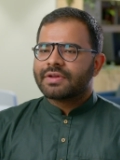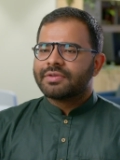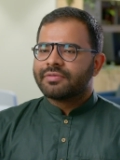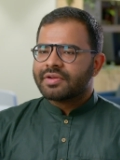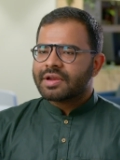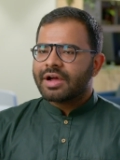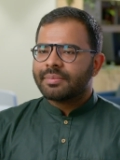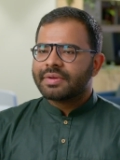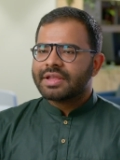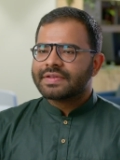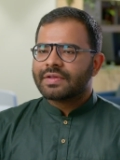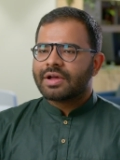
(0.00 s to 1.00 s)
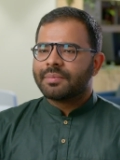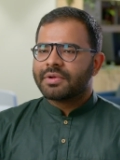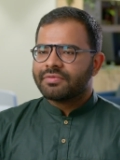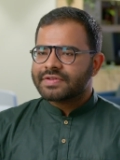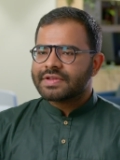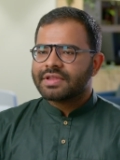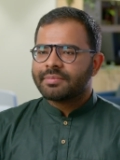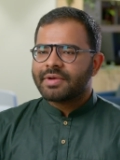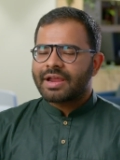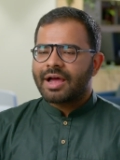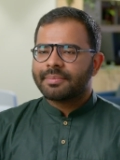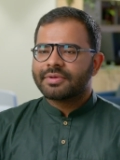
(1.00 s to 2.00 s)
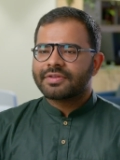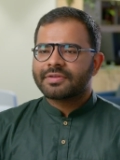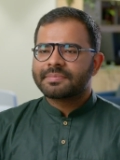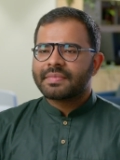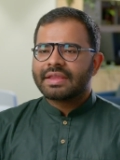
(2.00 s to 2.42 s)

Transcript: of different companies who come to visit the campus.